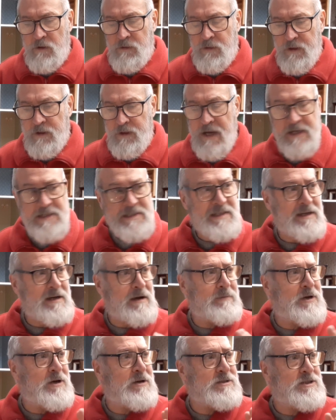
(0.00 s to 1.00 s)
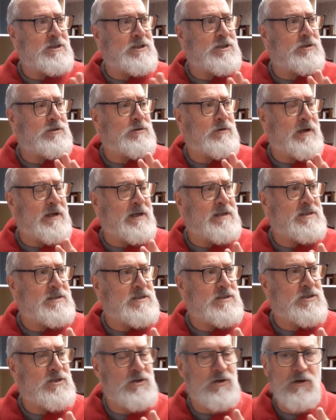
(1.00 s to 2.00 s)
next thing I'm going to do is
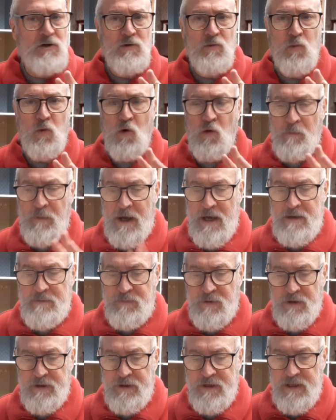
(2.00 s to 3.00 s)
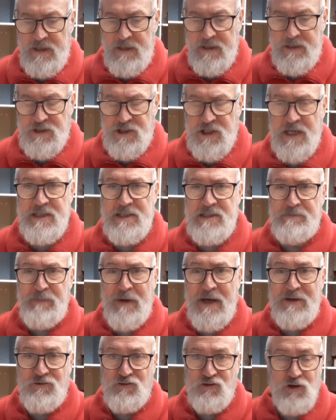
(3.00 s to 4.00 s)
to wallpaper the gents'
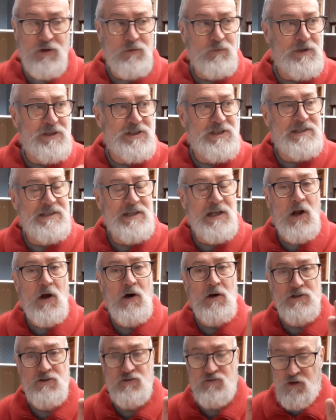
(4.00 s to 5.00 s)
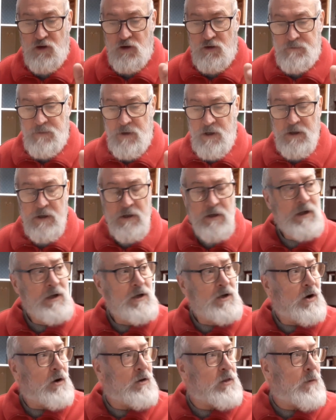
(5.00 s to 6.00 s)
bedroom, which is the last room.
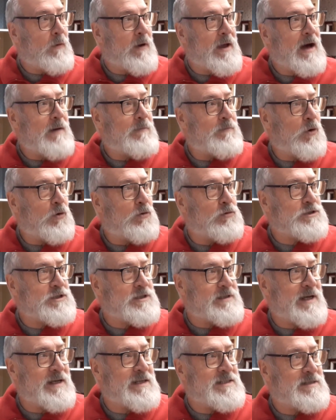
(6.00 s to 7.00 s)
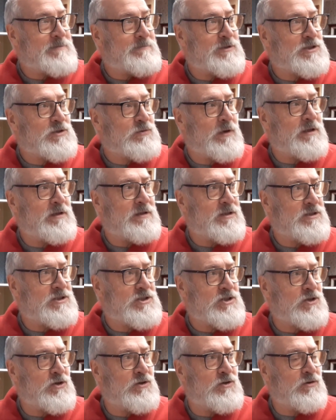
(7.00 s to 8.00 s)
Although I am alternating between the
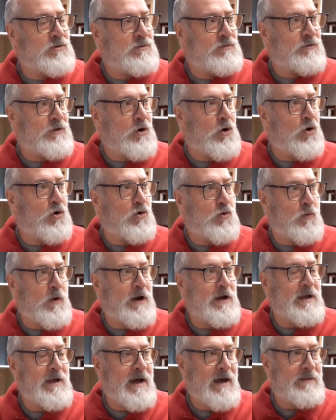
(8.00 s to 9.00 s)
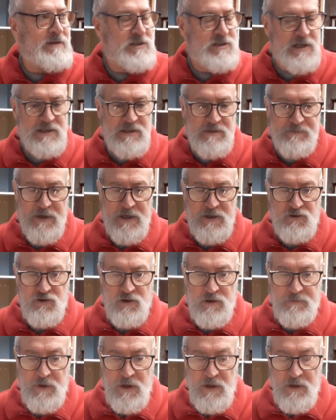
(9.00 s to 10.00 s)
two, the hallway and the gents'
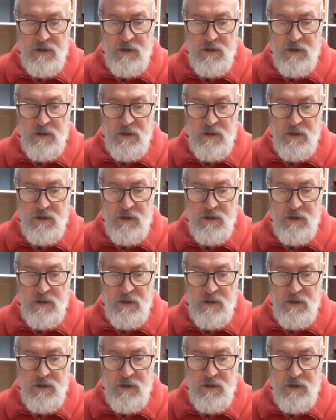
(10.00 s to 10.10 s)
bedroom,